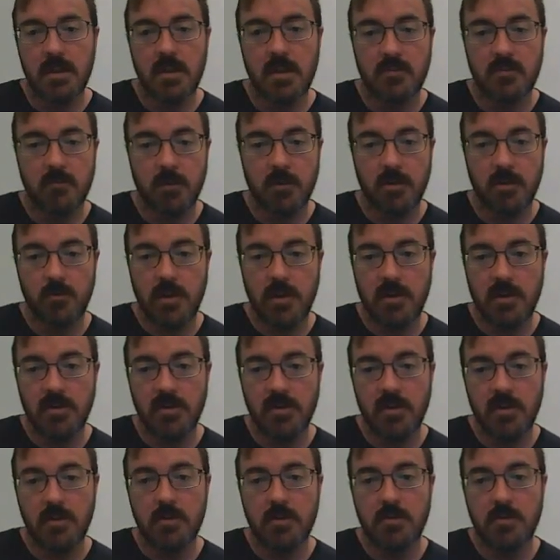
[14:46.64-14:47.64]
if I'm going to round it
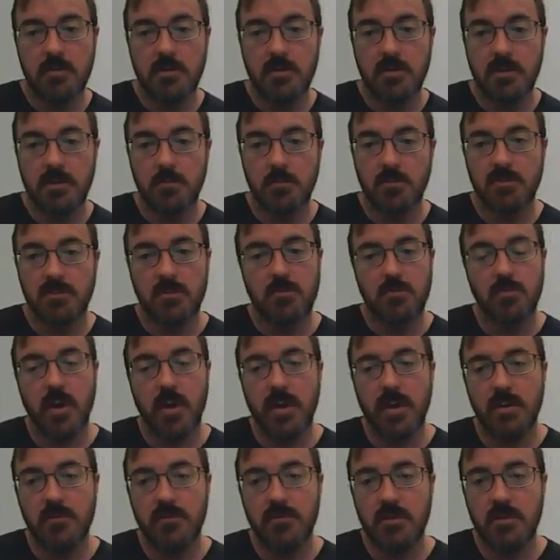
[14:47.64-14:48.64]
here, the number to the
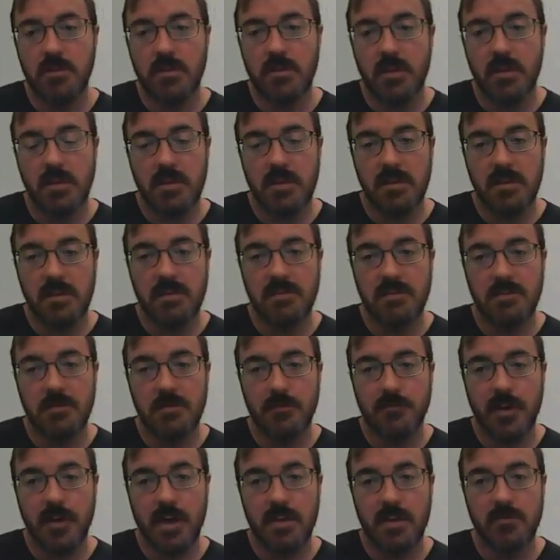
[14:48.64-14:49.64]
right of it
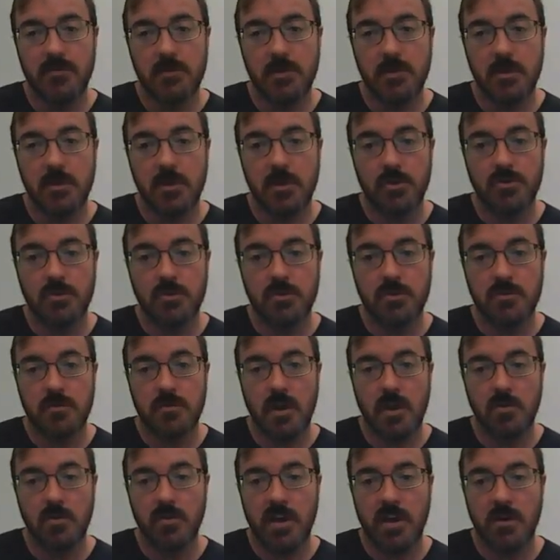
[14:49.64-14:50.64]
is 5 or larger, so
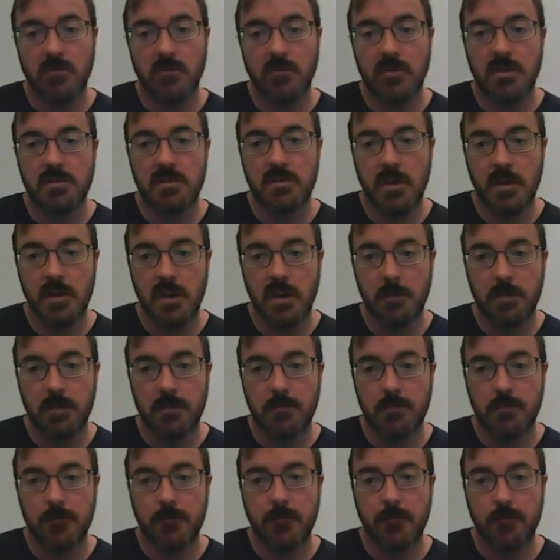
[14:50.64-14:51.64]
I round this up.
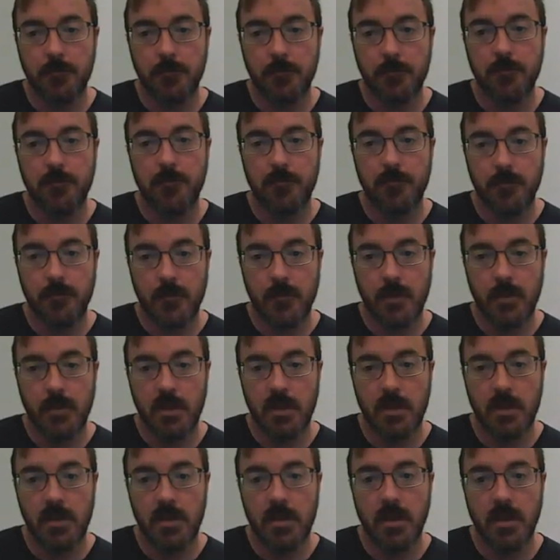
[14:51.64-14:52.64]

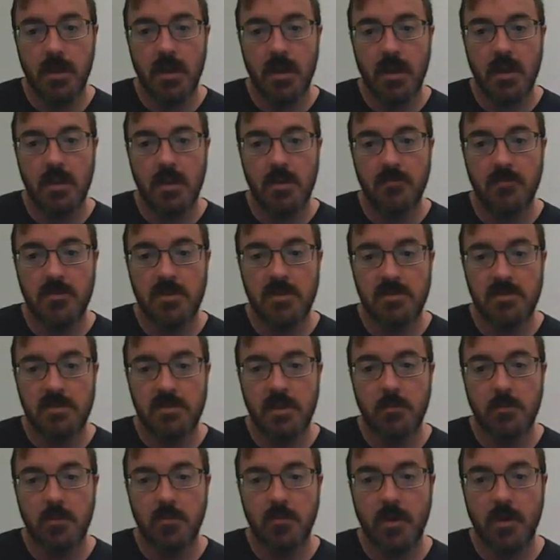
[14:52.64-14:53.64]
Okay, if this
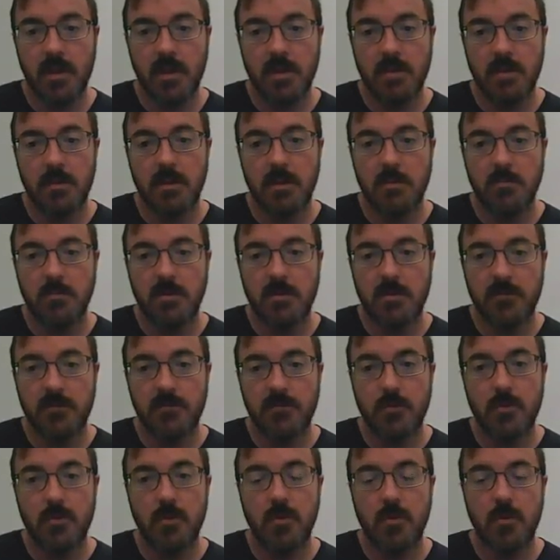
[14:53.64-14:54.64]
number right here had been a
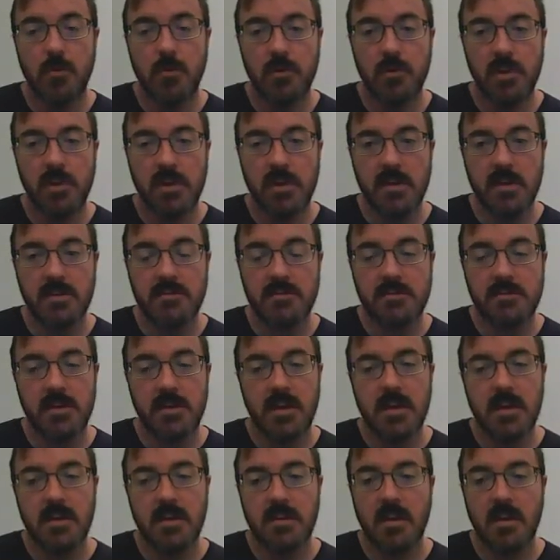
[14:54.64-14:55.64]
4 or less,
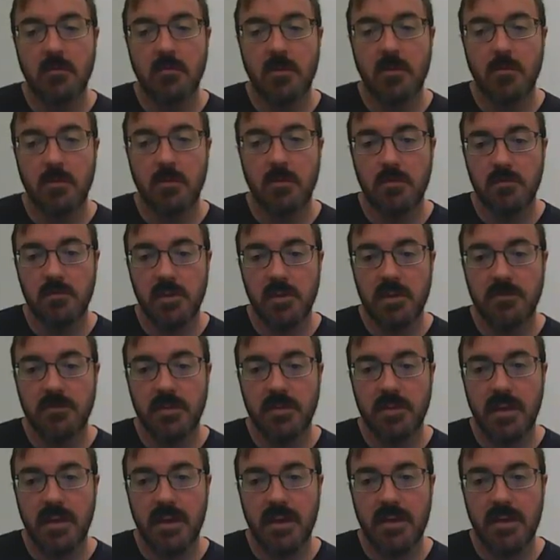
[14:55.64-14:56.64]
then we would have left
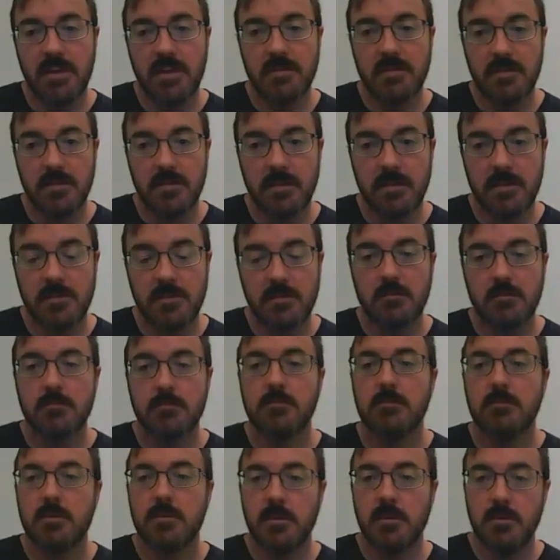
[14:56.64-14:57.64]
it as is.
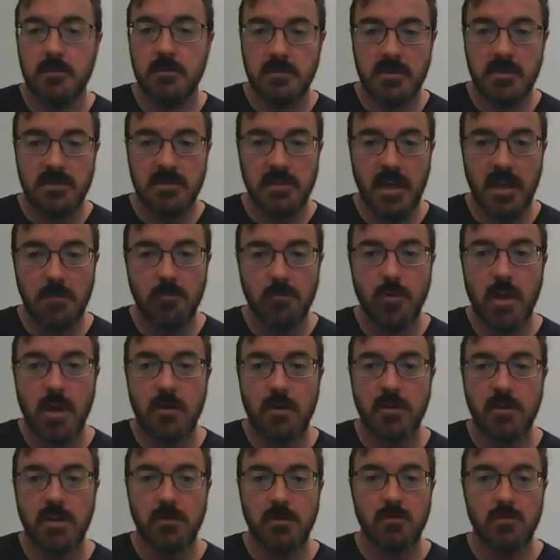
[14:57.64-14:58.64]
So use the same
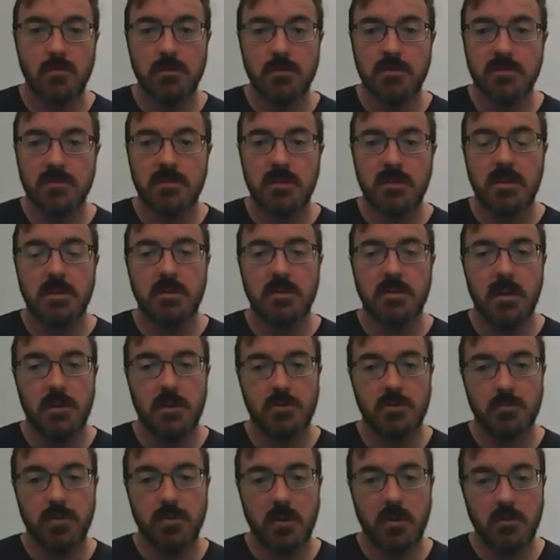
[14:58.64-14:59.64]
rounding rules
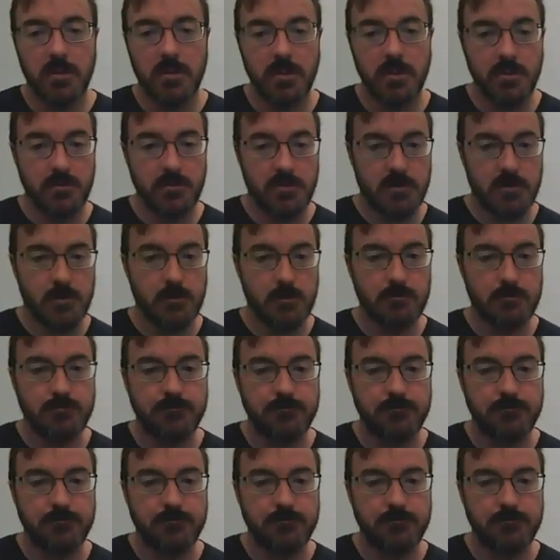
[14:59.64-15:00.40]
that you're probably used to.